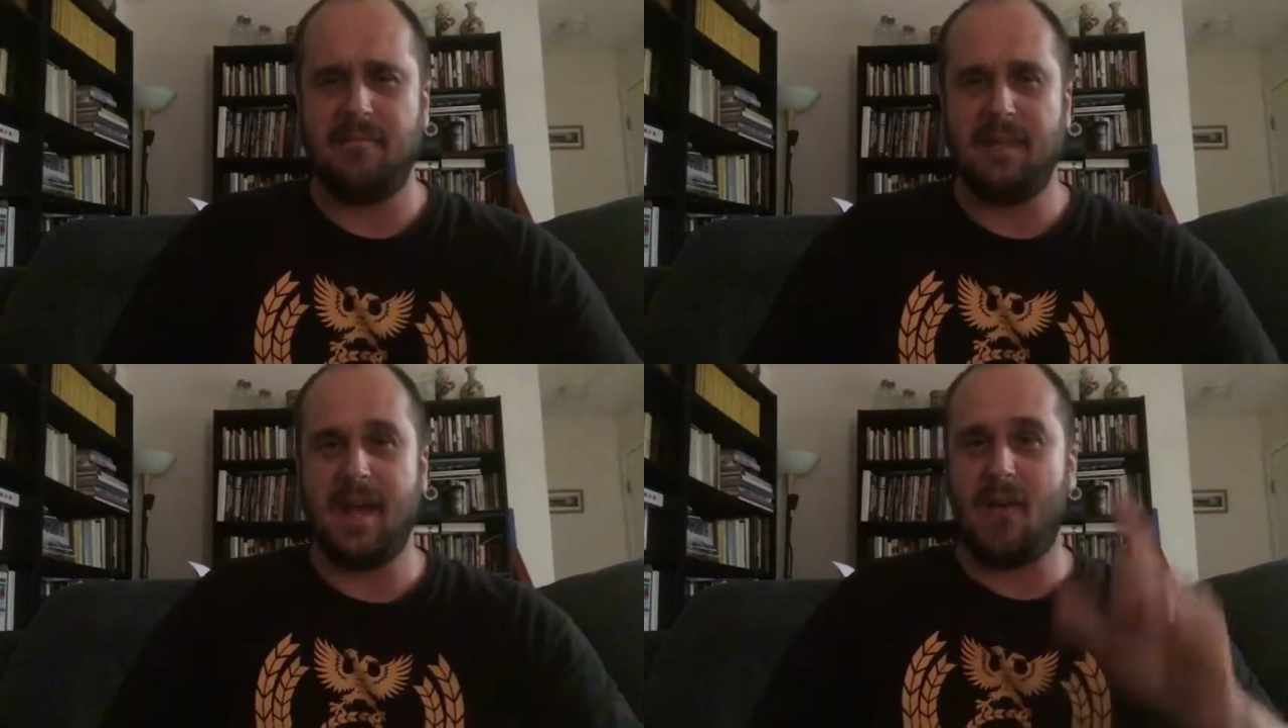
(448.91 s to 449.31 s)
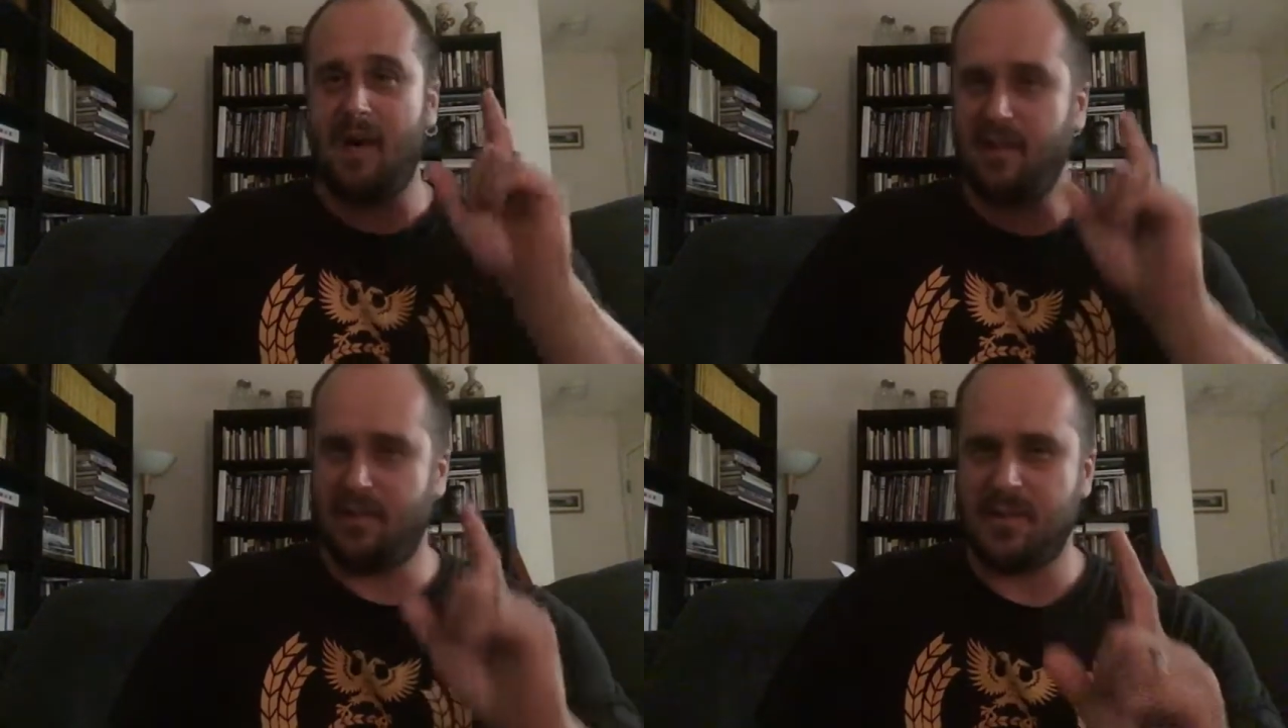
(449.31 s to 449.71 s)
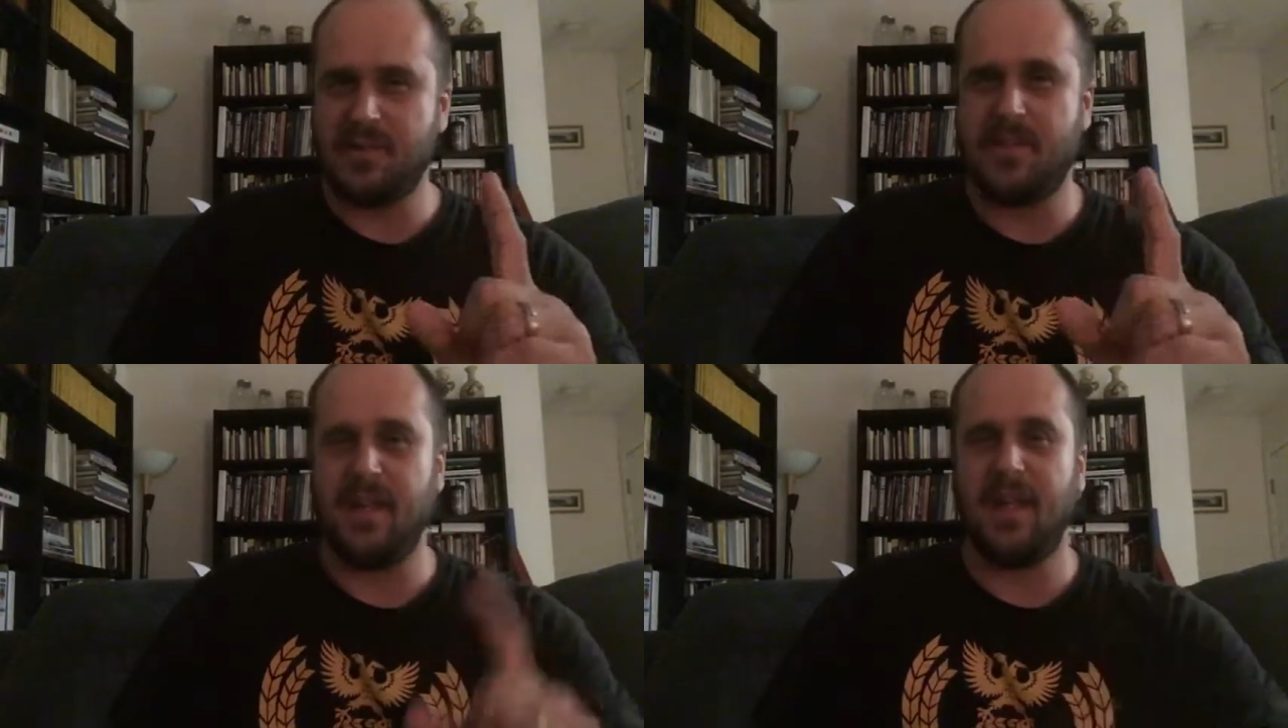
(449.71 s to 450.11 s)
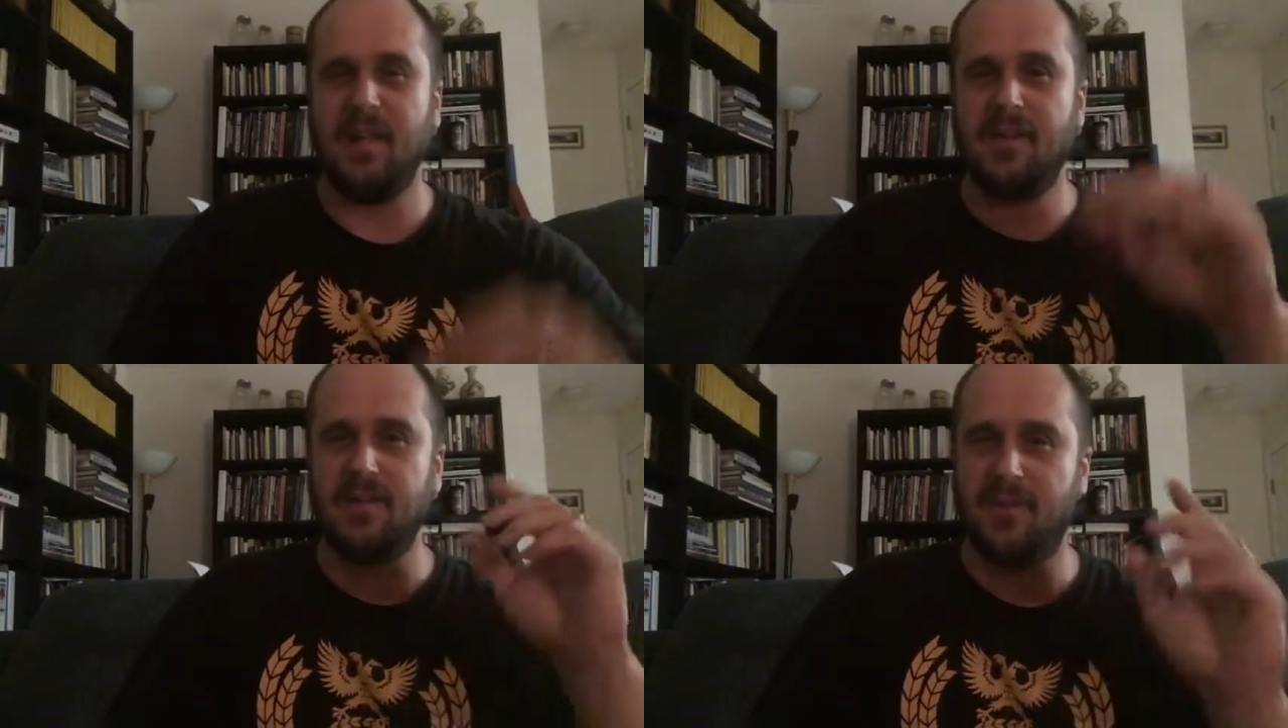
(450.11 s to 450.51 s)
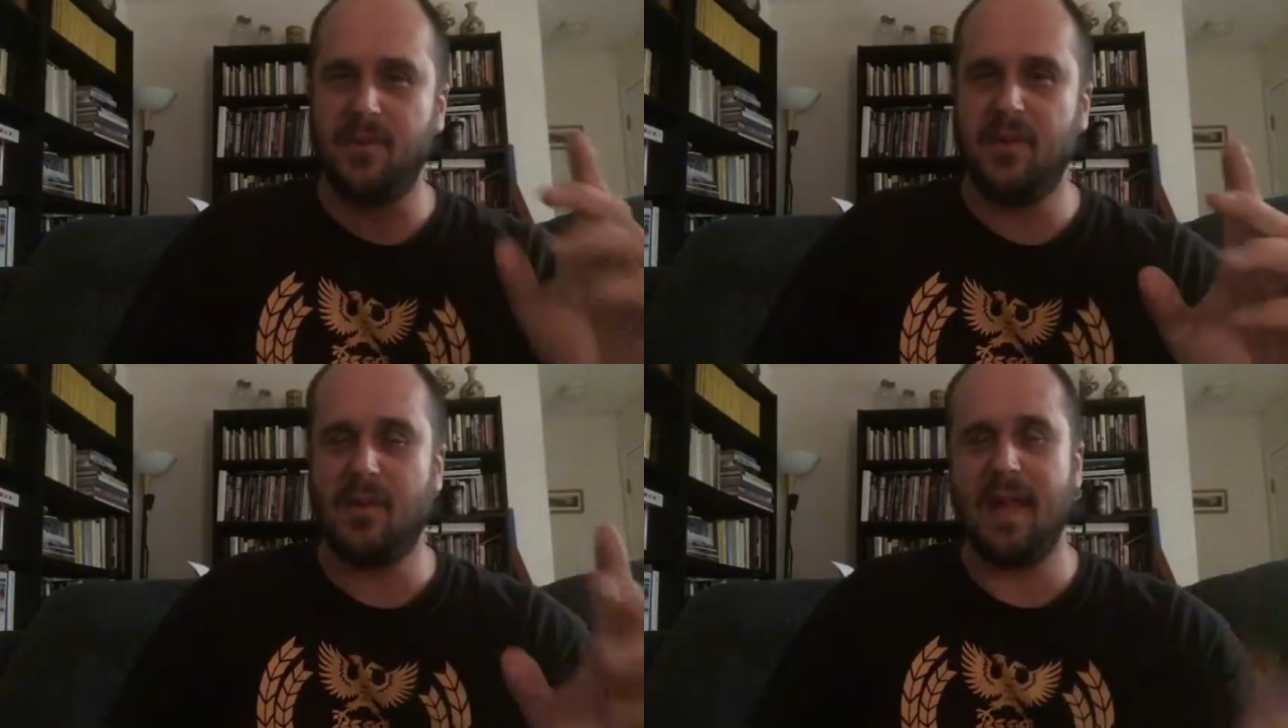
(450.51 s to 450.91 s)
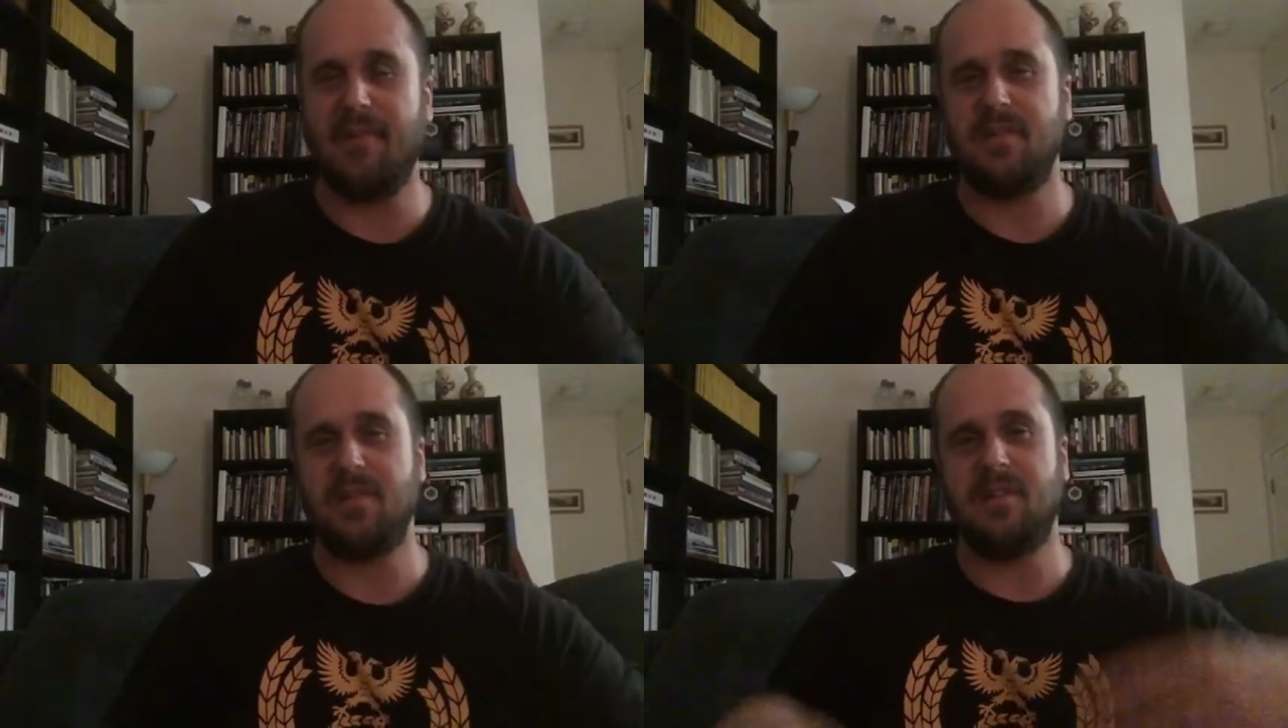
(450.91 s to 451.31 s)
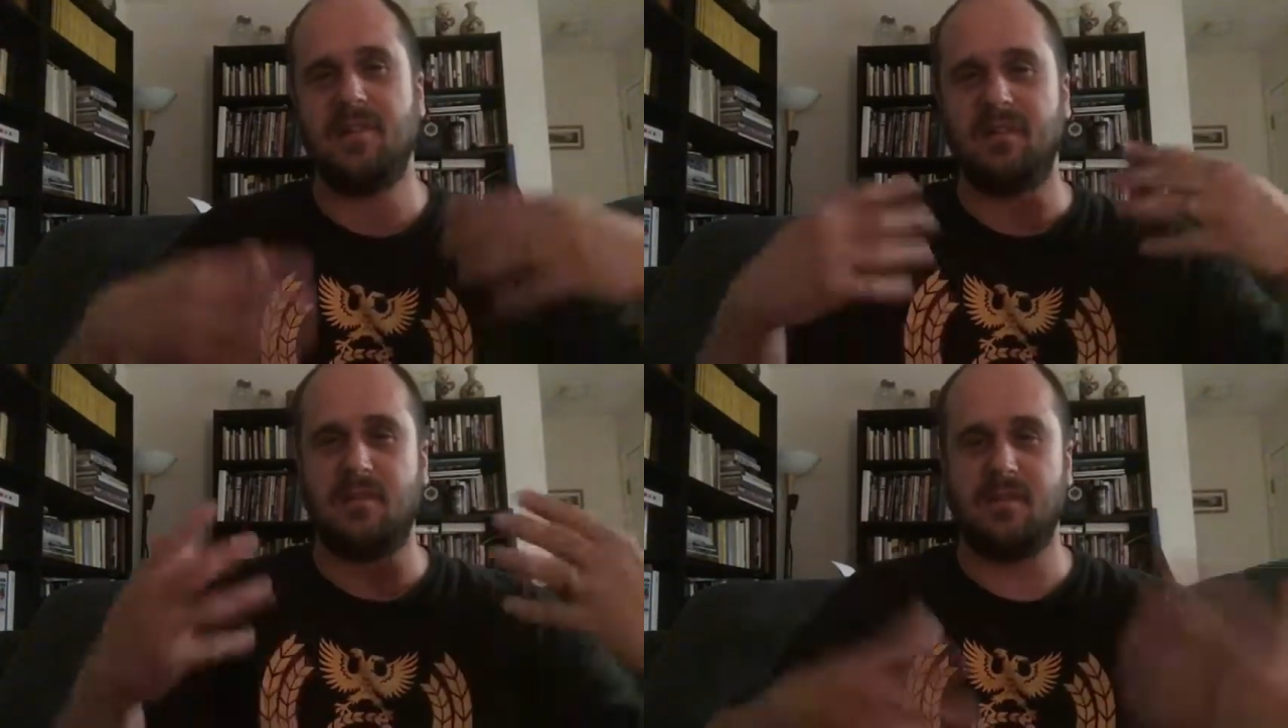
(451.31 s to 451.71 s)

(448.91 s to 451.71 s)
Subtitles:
Now, I know what you're thinking, those of you who know languages,